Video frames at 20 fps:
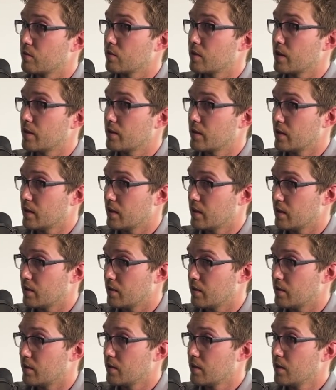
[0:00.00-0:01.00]
And
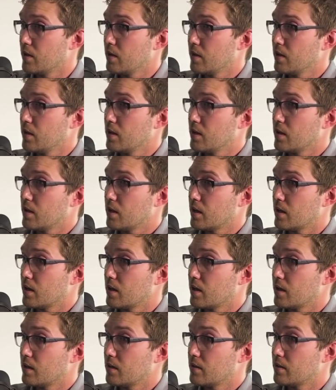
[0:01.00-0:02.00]
then
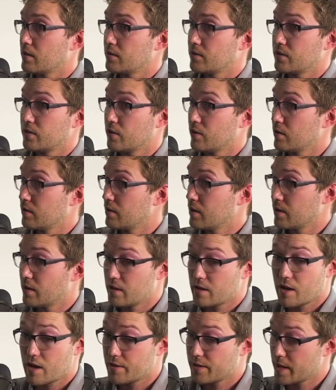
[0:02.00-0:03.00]
still
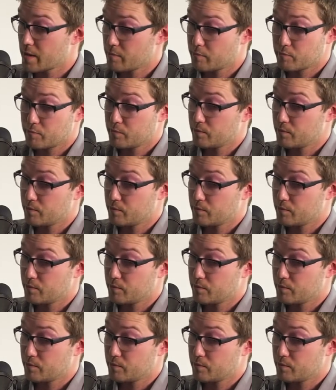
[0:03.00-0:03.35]
on that